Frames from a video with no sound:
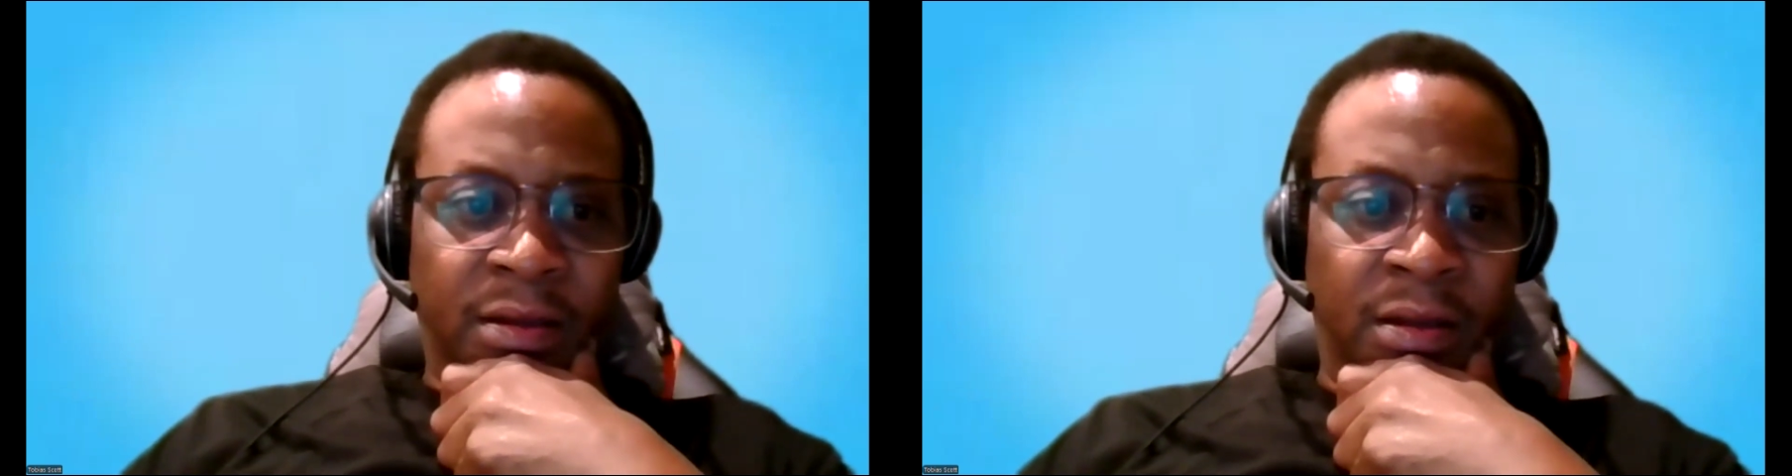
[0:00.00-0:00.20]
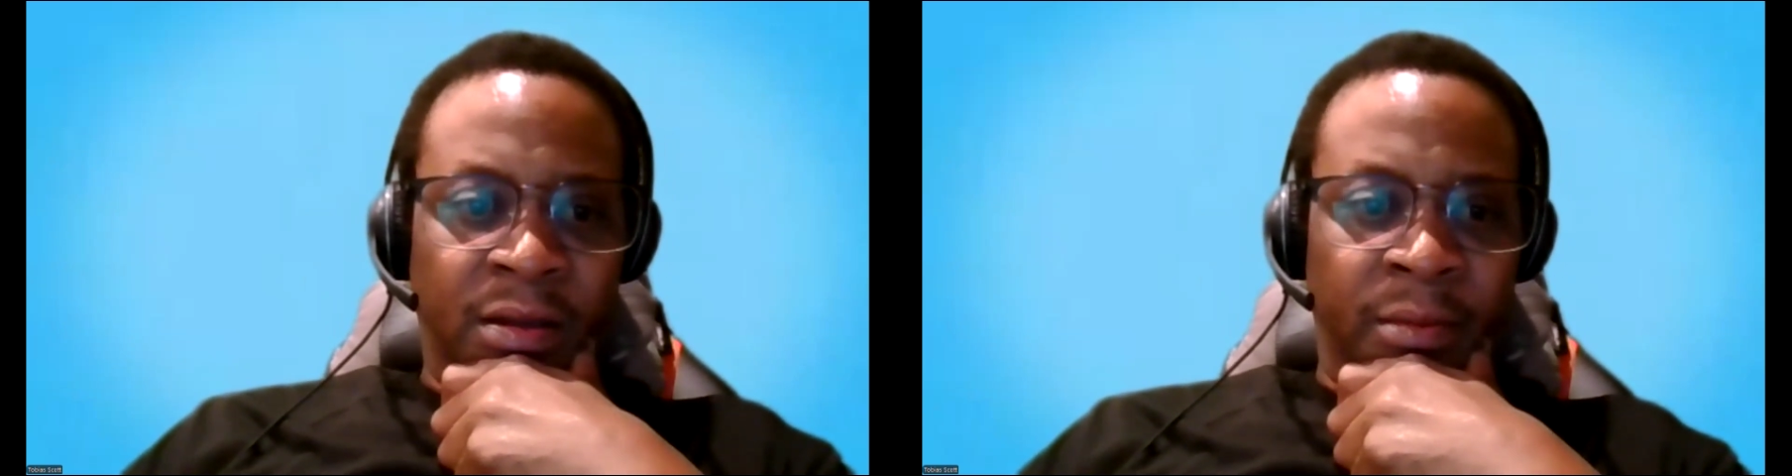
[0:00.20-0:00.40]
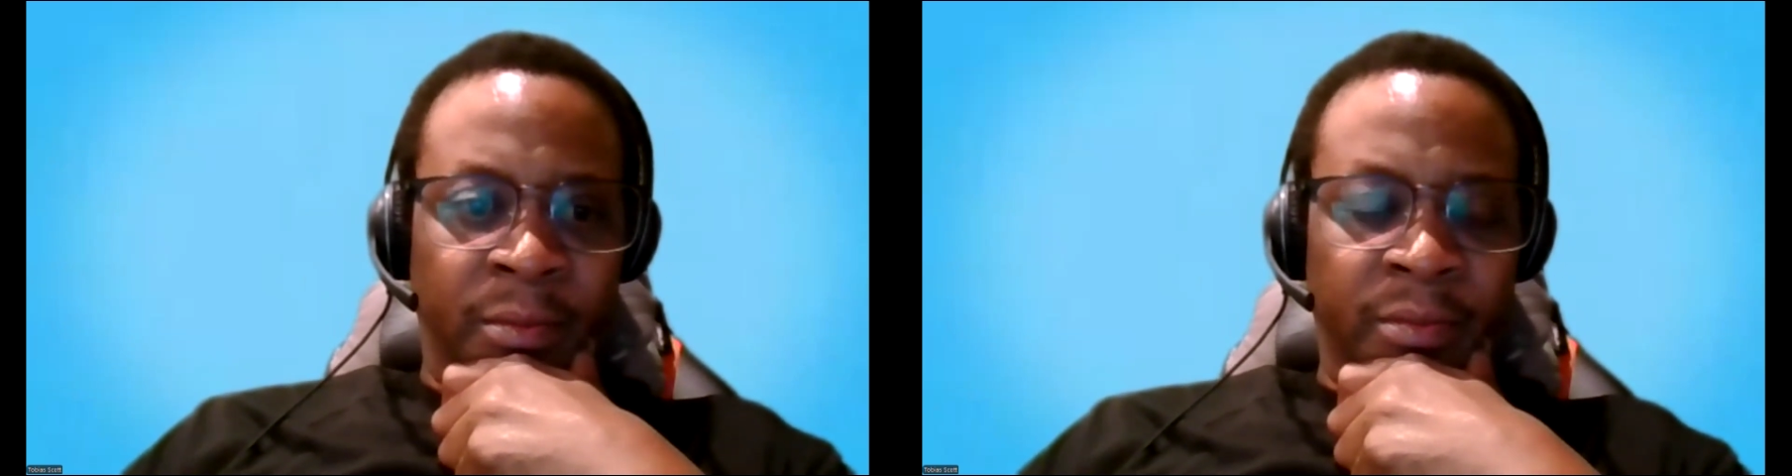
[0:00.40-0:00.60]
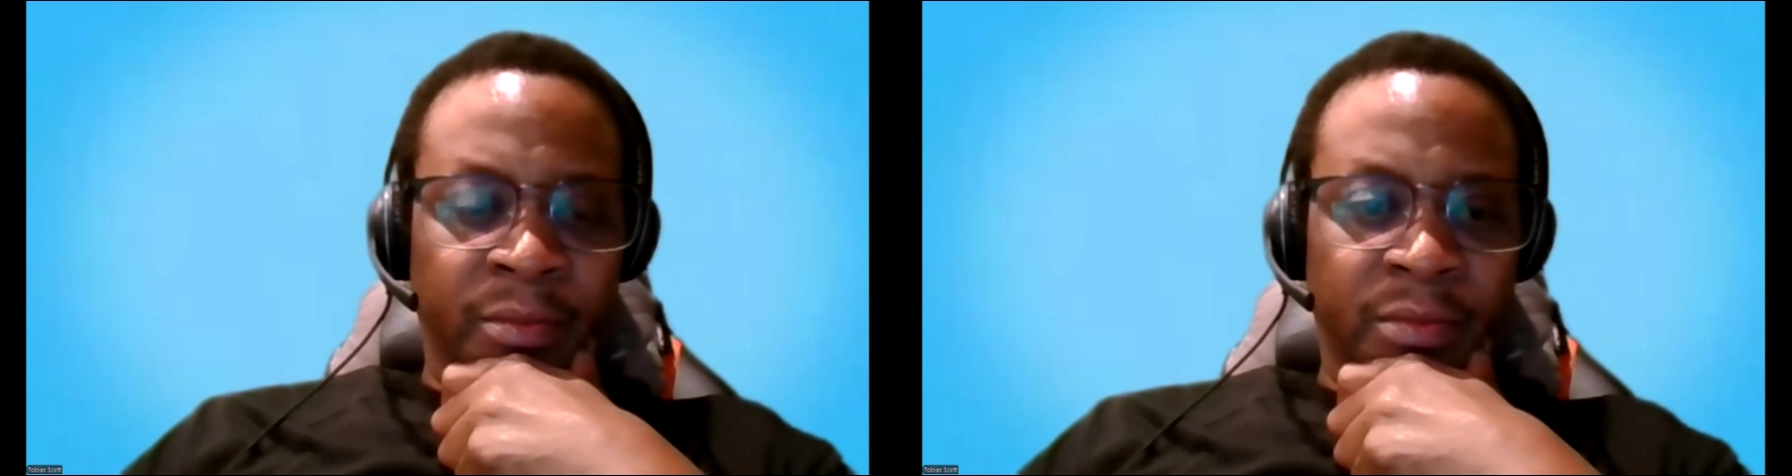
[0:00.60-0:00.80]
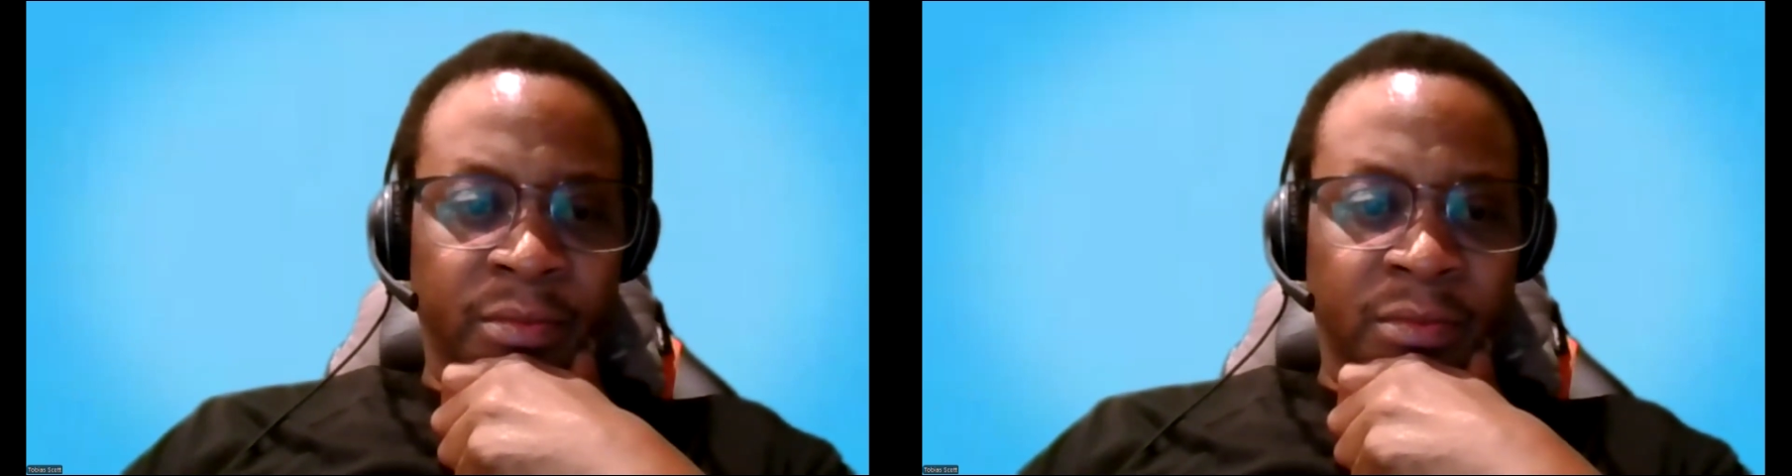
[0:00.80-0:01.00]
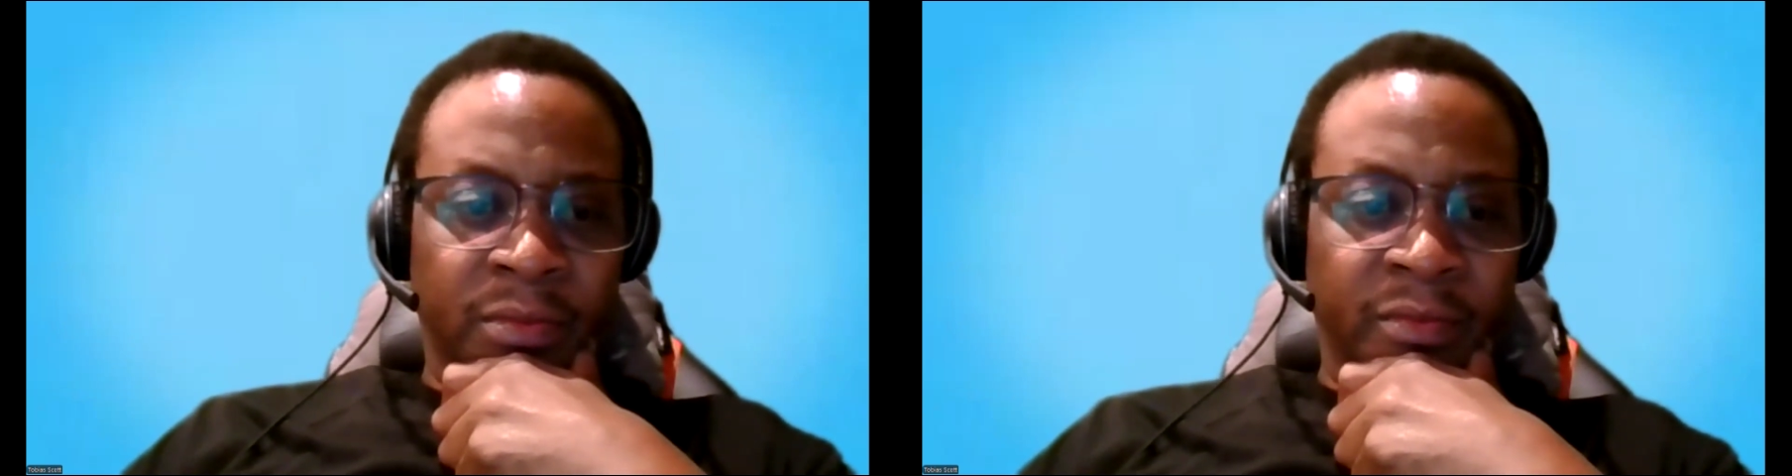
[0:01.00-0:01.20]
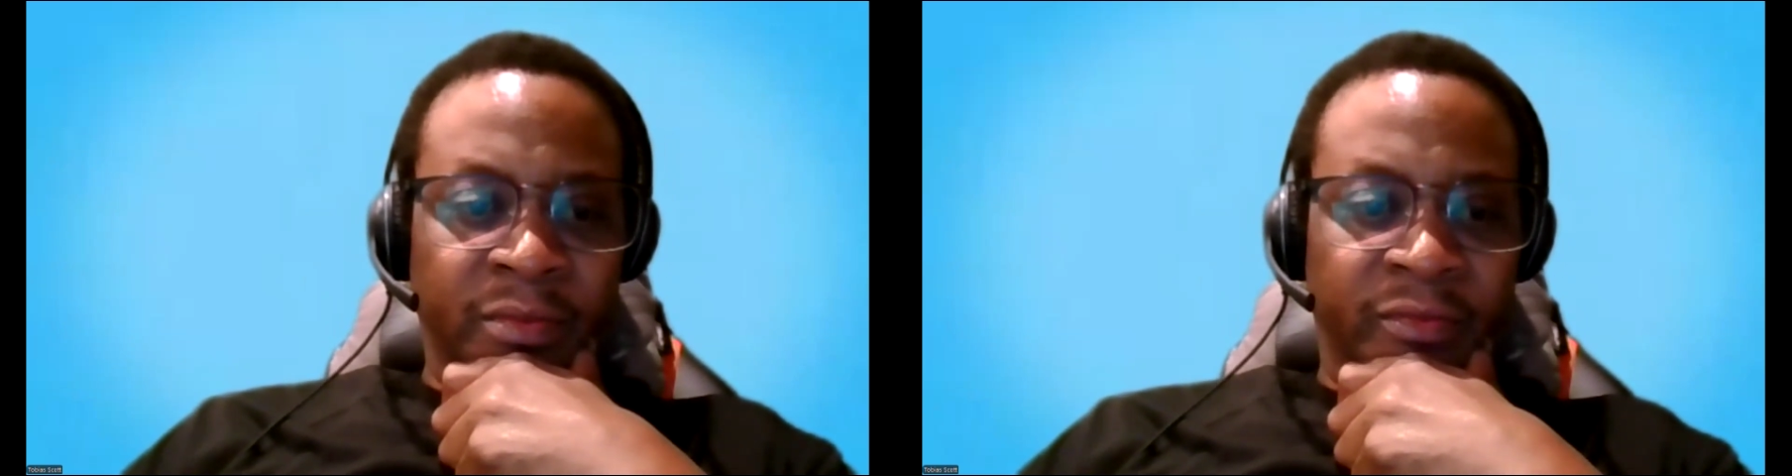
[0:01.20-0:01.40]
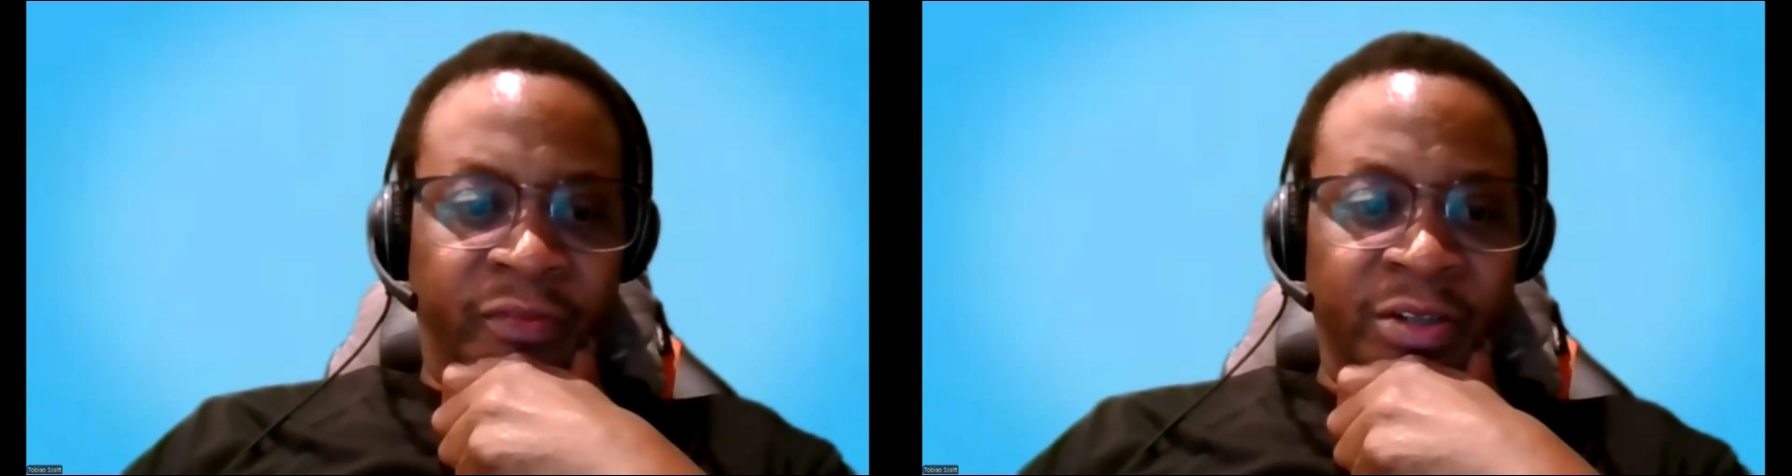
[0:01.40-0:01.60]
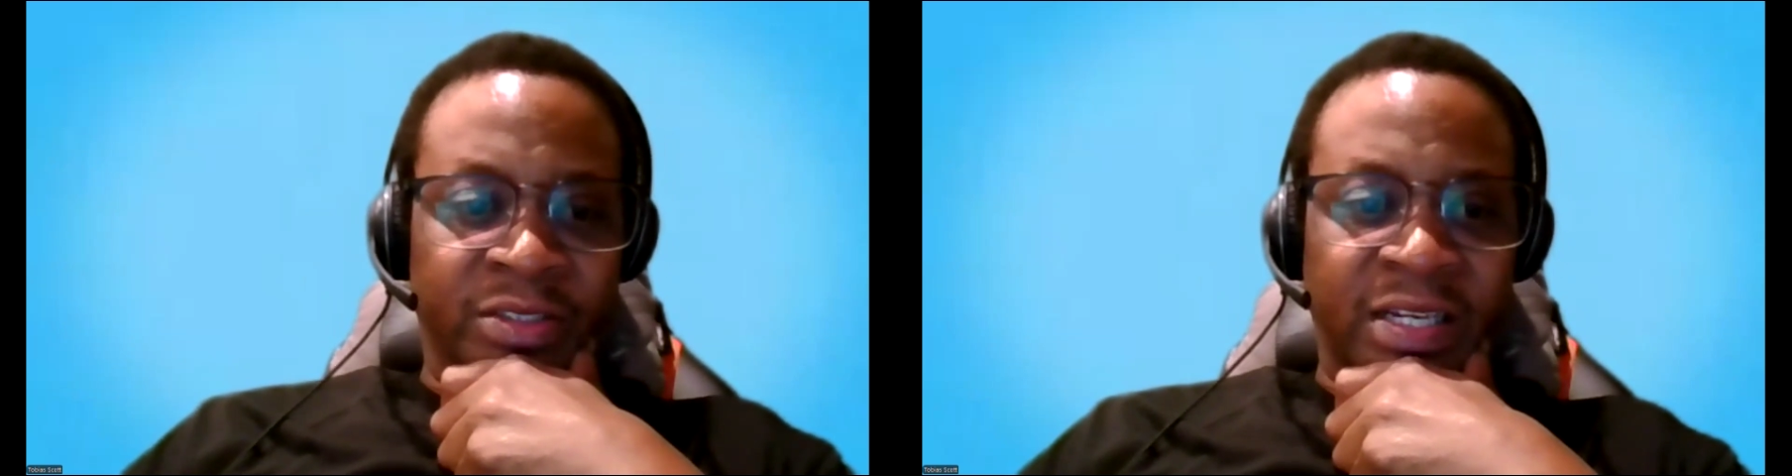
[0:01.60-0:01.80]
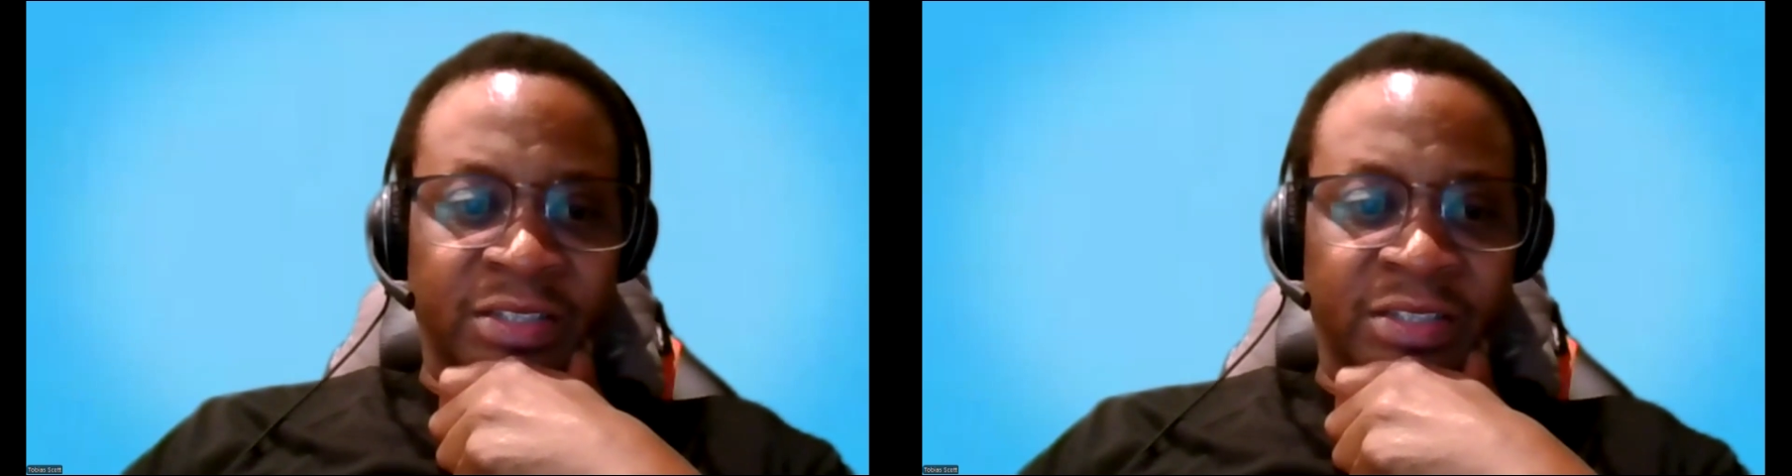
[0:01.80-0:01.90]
Um, First,